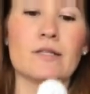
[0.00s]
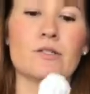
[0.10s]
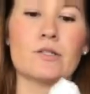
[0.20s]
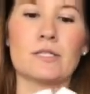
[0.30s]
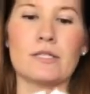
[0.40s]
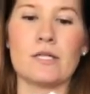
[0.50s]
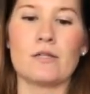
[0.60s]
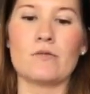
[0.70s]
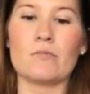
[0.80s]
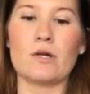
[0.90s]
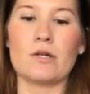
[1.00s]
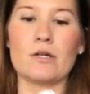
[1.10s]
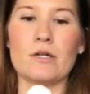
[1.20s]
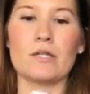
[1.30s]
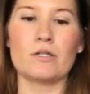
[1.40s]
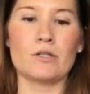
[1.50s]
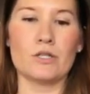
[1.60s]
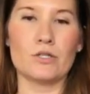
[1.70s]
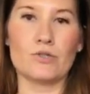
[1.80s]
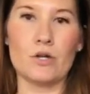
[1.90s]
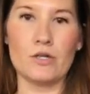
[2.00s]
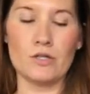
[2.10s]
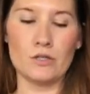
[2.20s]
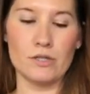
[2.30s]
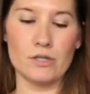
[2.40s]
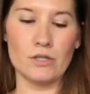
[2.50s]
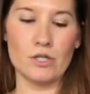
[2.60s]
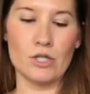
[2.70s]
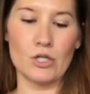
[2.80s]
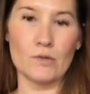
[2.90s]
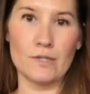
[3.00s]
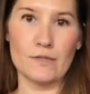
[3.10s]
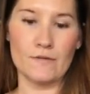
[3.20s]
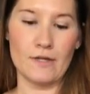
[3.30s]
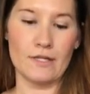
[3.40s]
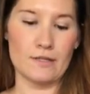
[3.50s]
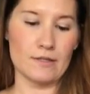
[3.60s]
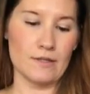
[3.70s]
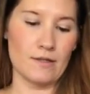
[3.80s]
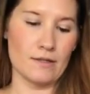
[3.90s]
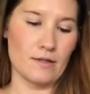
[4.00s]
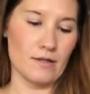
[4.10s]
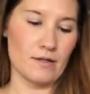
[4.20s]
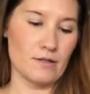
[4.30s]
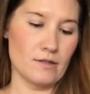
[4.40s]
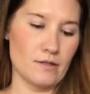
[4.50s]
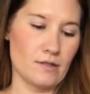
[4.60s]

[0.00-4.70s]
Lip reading: then you're gonna take your marker and you're gonna draw your little ghost face on there.